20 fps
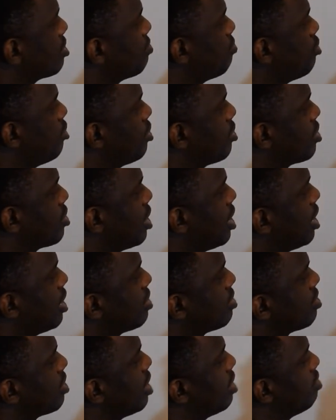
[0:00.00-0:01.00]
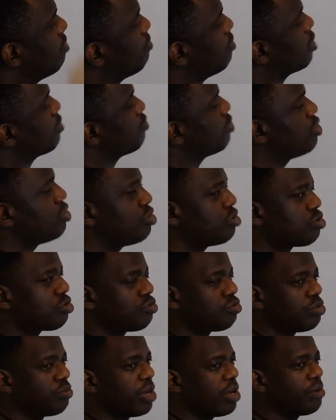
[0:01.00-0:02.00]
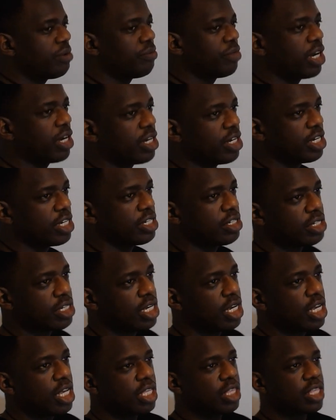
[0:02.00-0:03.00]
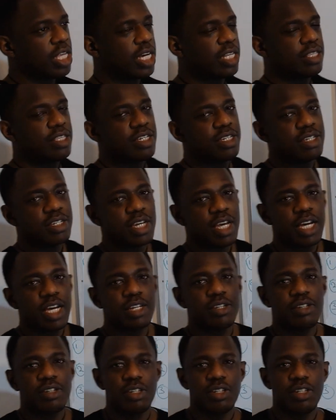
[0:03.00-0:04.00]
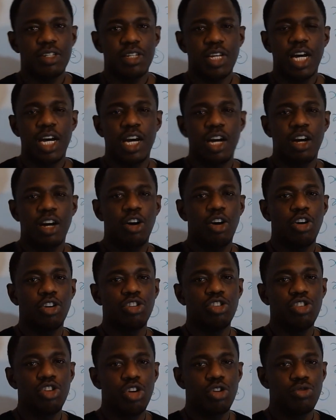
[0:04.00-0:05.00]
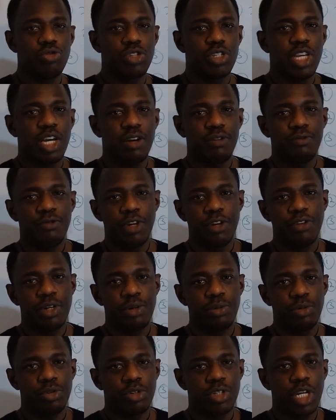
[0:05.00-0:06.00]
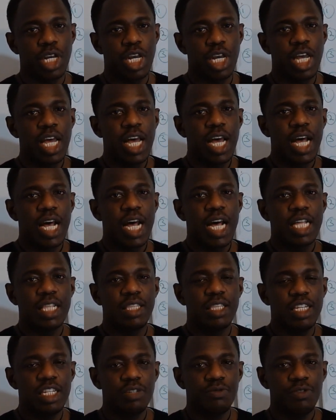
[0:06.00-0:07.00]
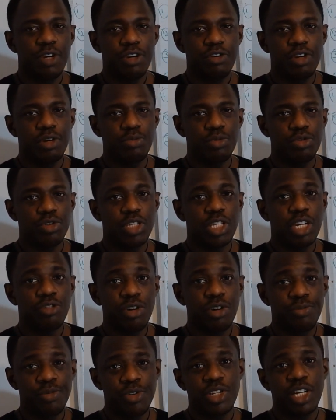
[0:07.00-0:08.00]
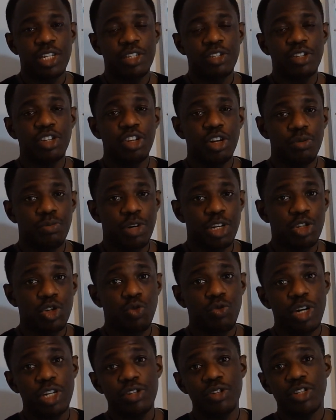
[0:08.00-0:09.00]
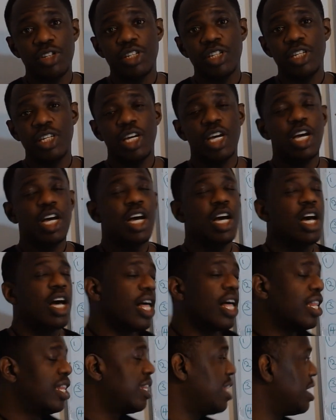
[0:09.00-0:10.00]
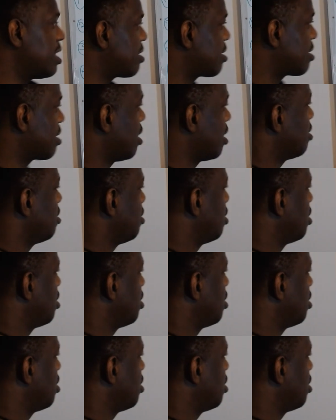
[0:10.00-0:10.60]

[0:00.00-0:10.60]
plus x, and the first thing you need to remember is that these x's are unknowns, they are variables, and these variables, they represent a number. So when you see a letter,